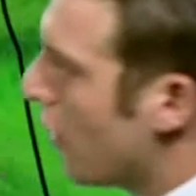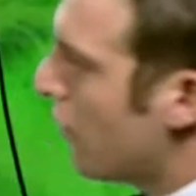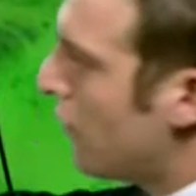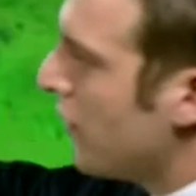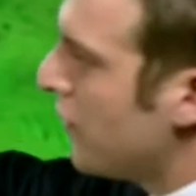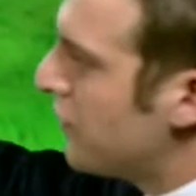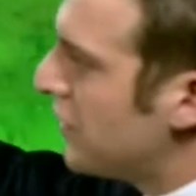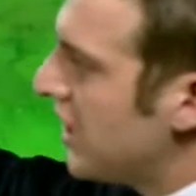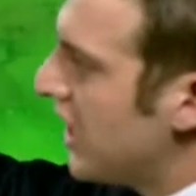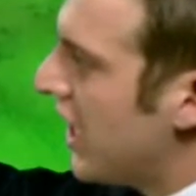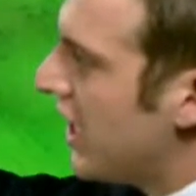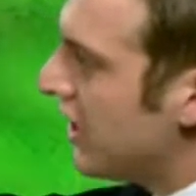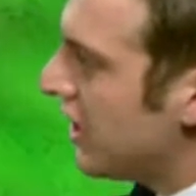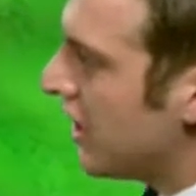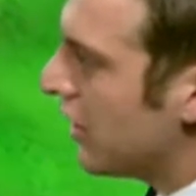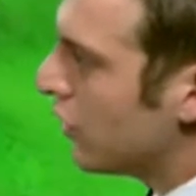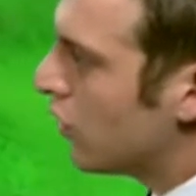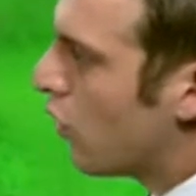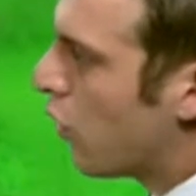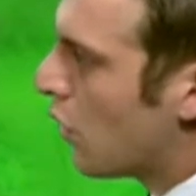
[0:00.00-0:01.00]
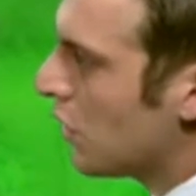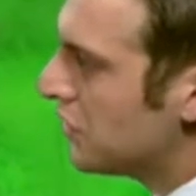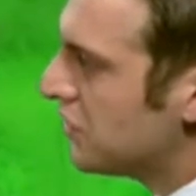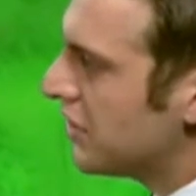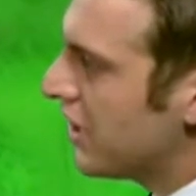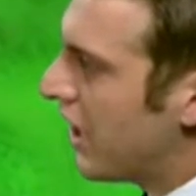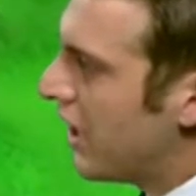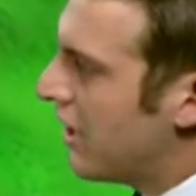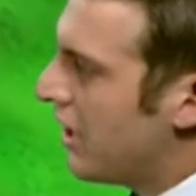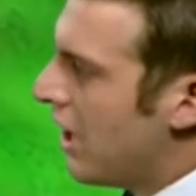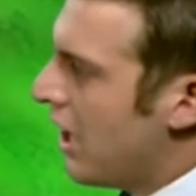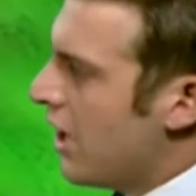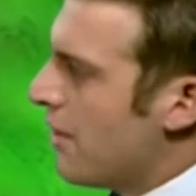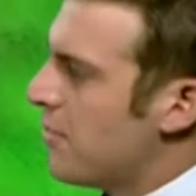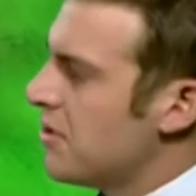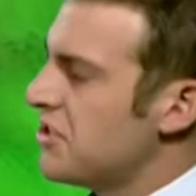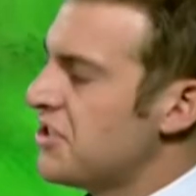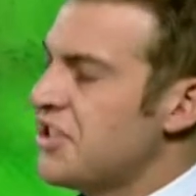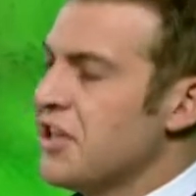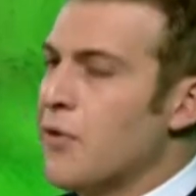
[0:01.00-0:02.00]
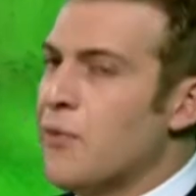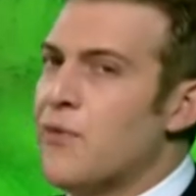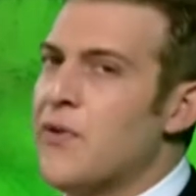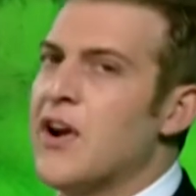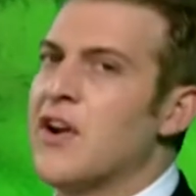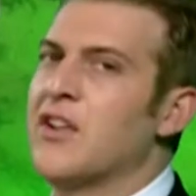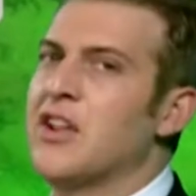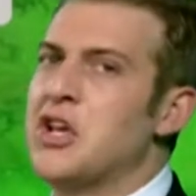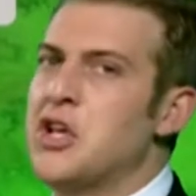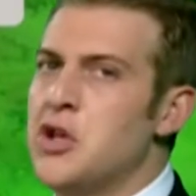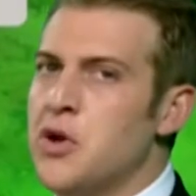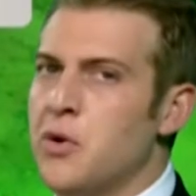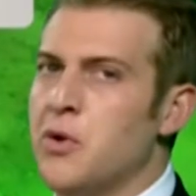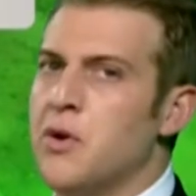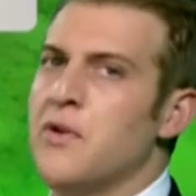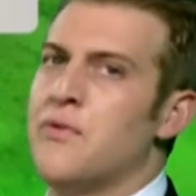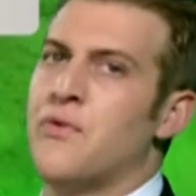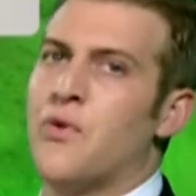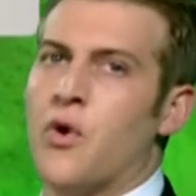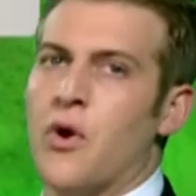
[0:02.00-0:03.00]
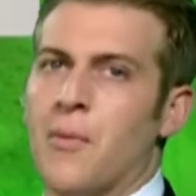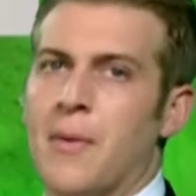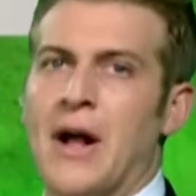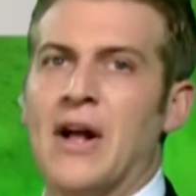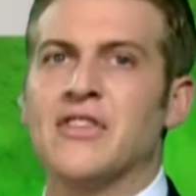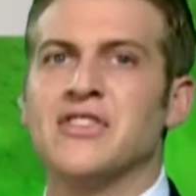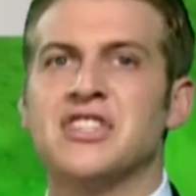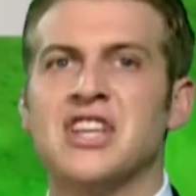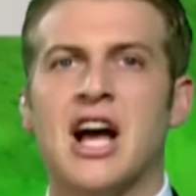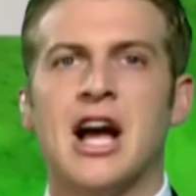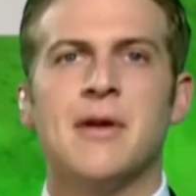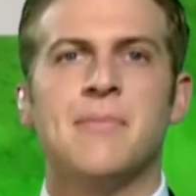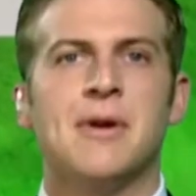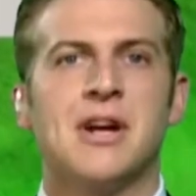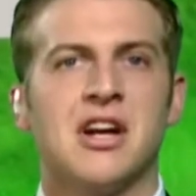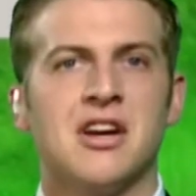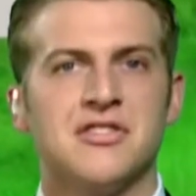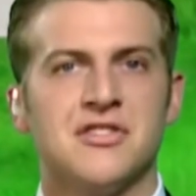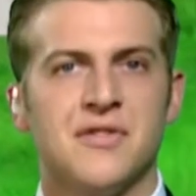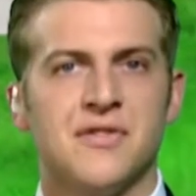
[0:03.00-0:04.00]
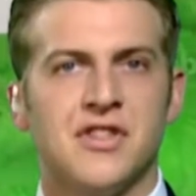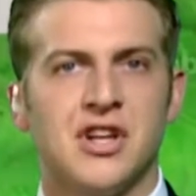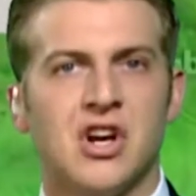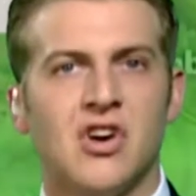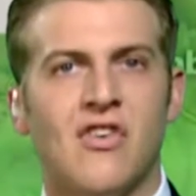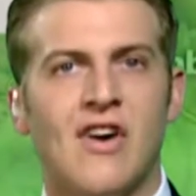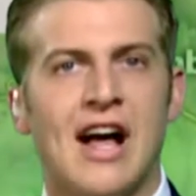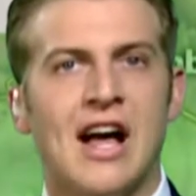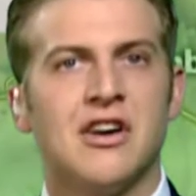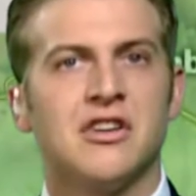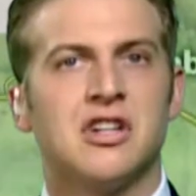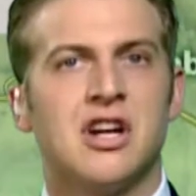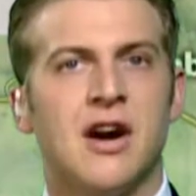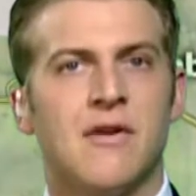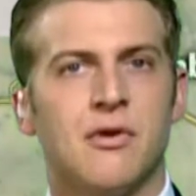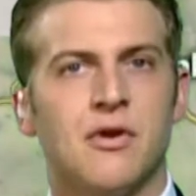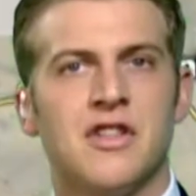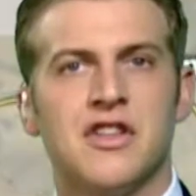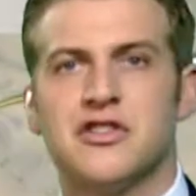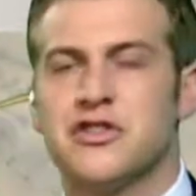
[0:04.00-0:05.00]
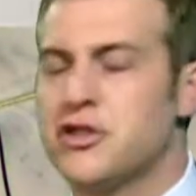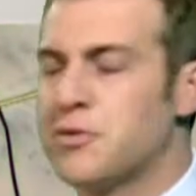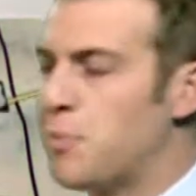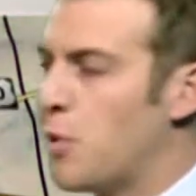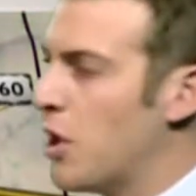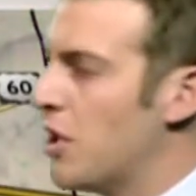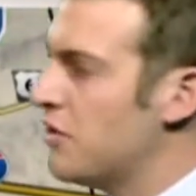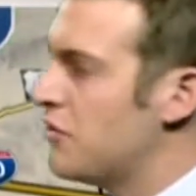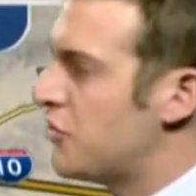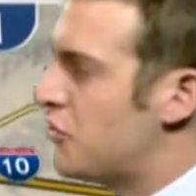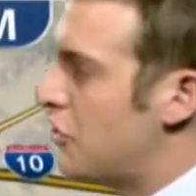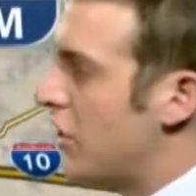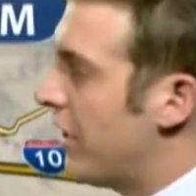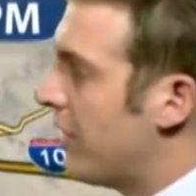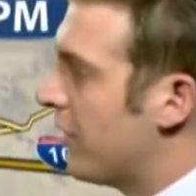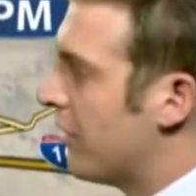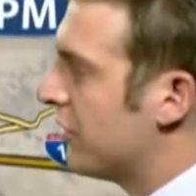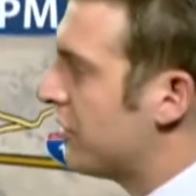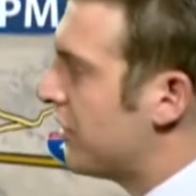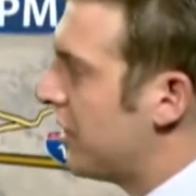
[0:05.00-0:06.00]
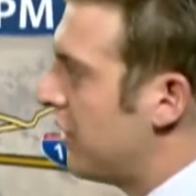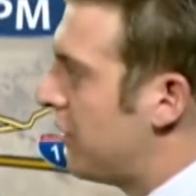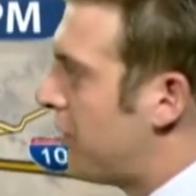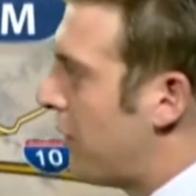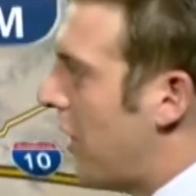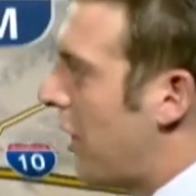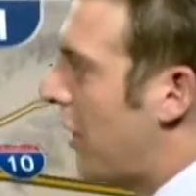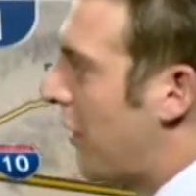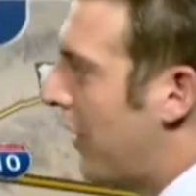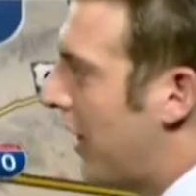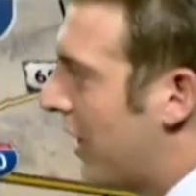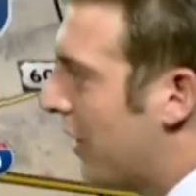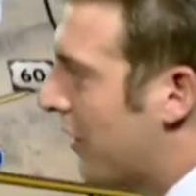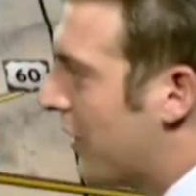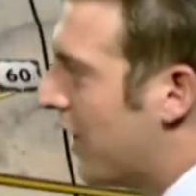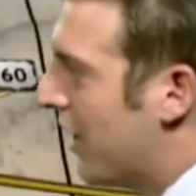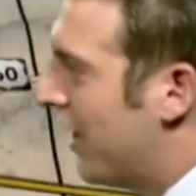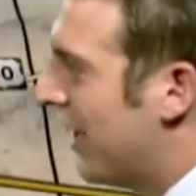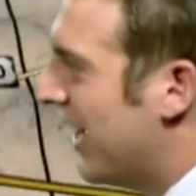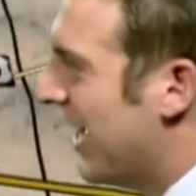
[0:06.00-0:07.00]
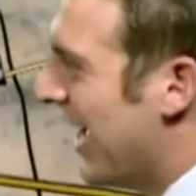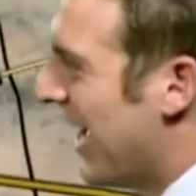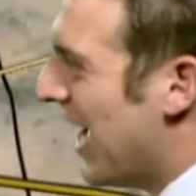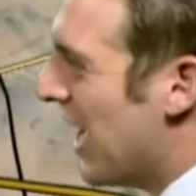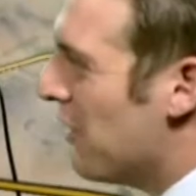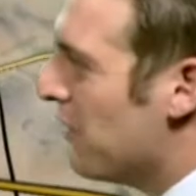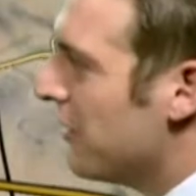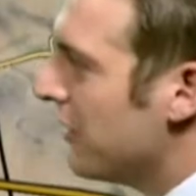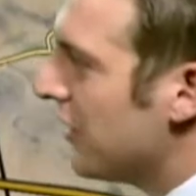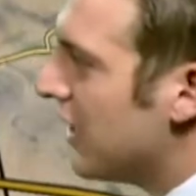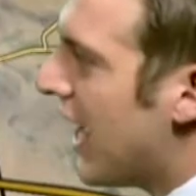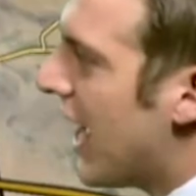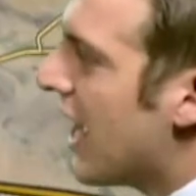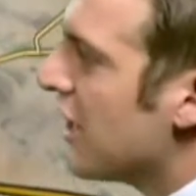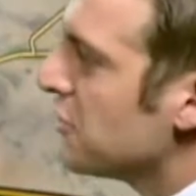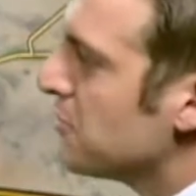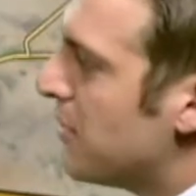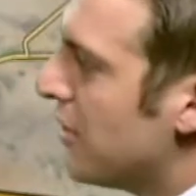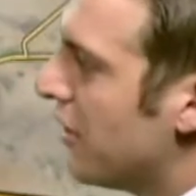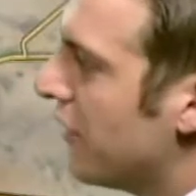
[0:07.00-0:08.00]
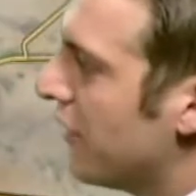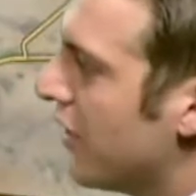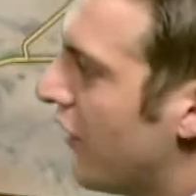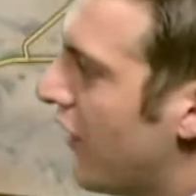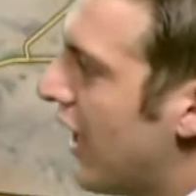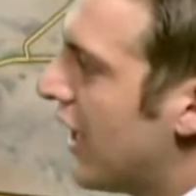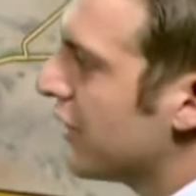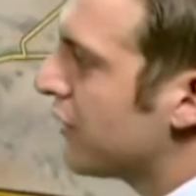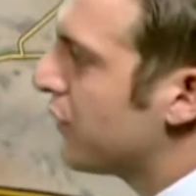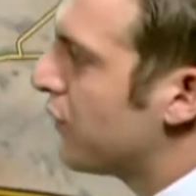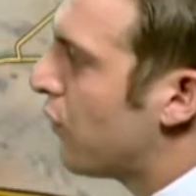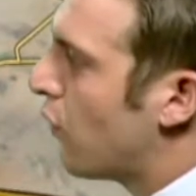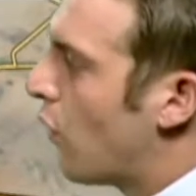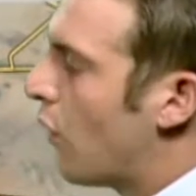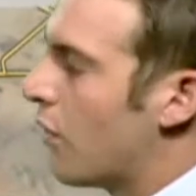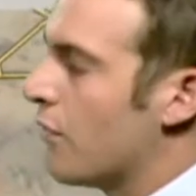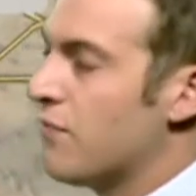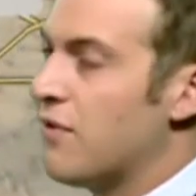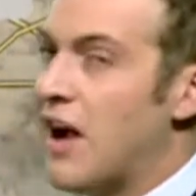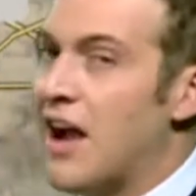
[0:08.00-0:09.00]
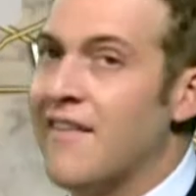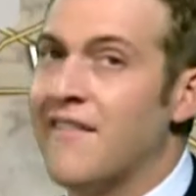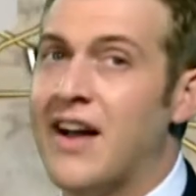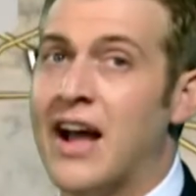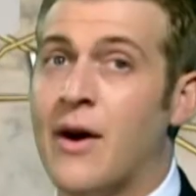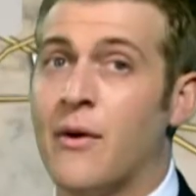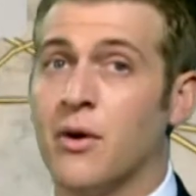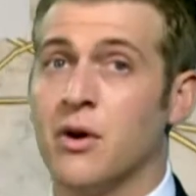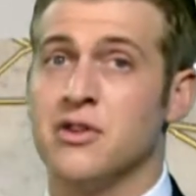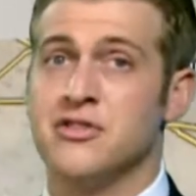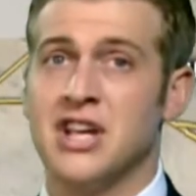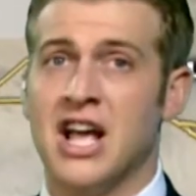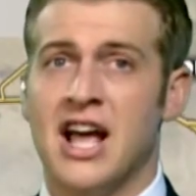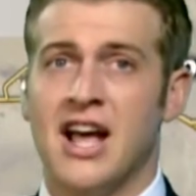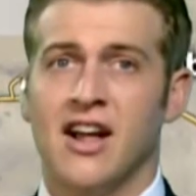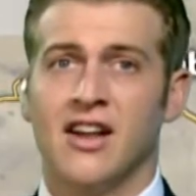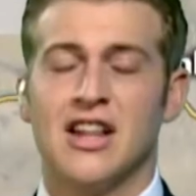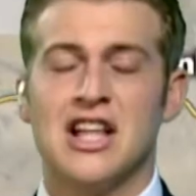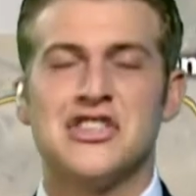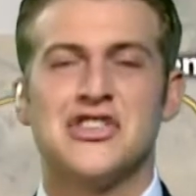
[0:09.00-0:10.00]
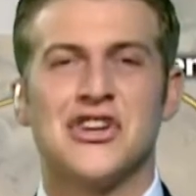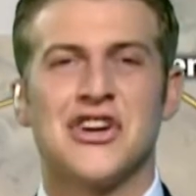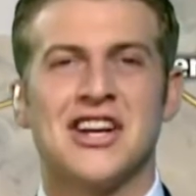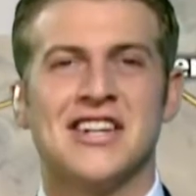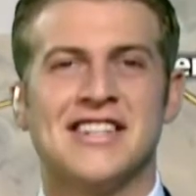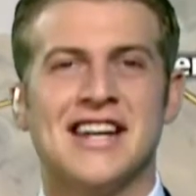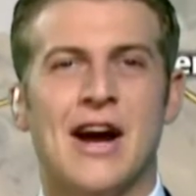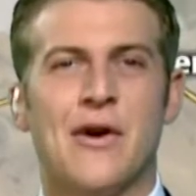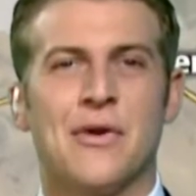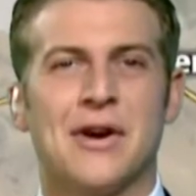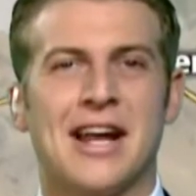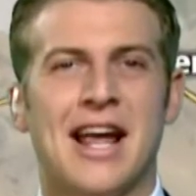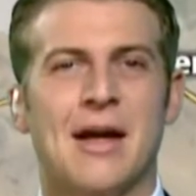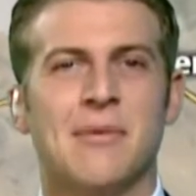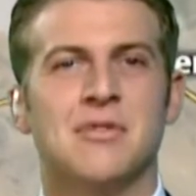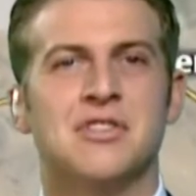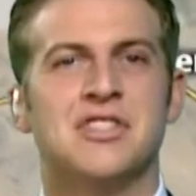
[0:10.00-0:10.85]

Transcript: 58 in Quartzsite, but still fairly uniform outside because of the cloud cover that spreads generously throughout our area and really has been over the last 4 or 5 hours. Let's look at tower cam to